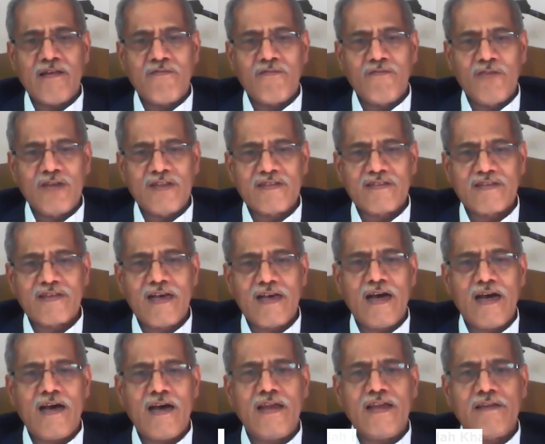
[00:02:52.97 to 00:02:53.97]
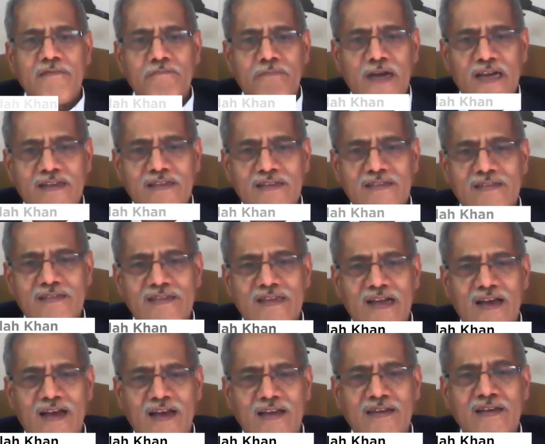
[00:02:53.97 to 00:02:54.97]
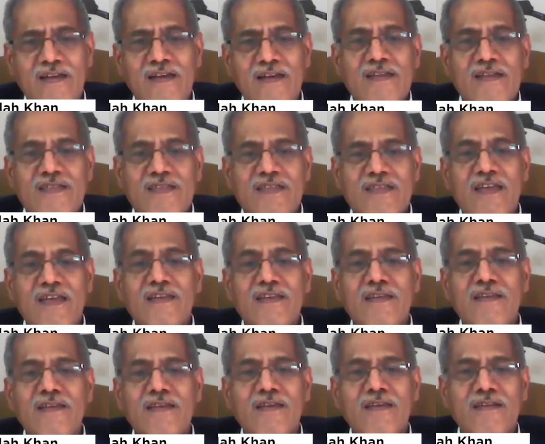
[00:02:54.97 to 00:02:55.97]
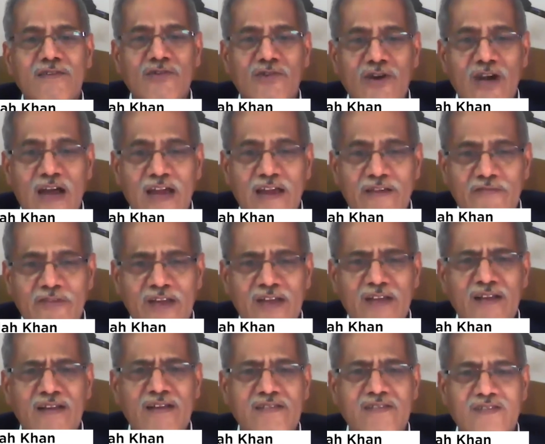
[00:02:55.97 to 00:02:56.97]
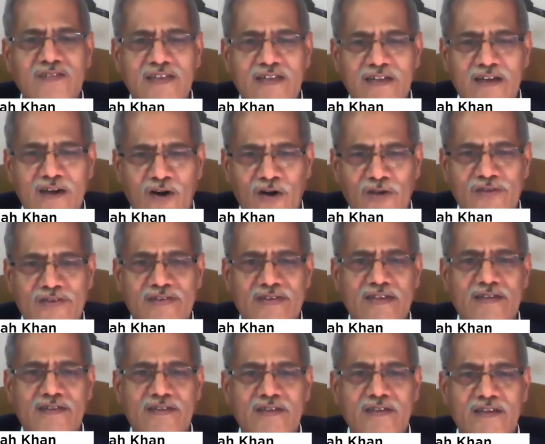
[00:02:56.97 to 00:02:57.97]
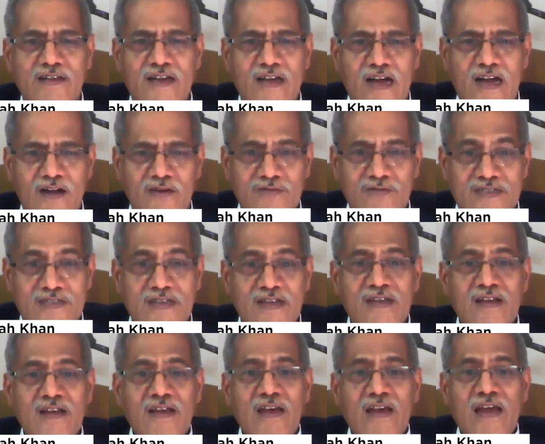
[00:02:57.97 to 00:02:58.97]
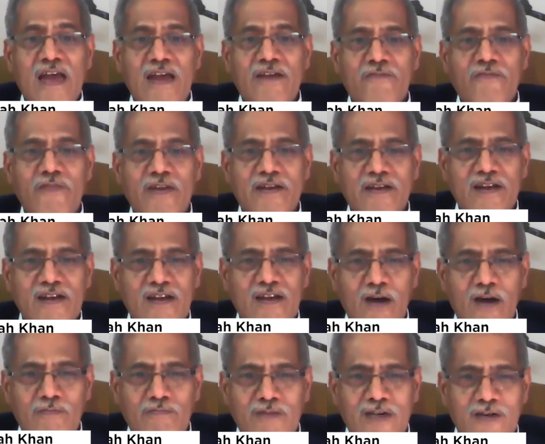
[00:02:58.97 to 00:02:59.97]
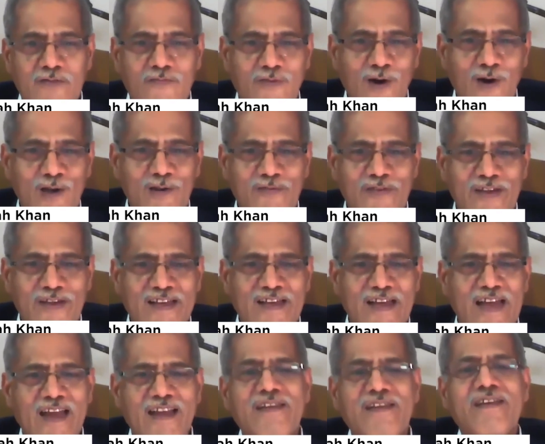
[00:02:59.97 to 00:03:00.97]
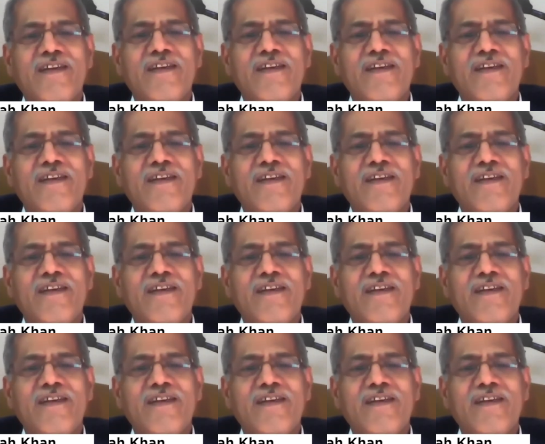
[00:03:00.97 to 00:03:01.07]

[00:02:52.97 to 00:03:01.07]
we saw in Pakistan, Sindh driving on certain counts and federal government following and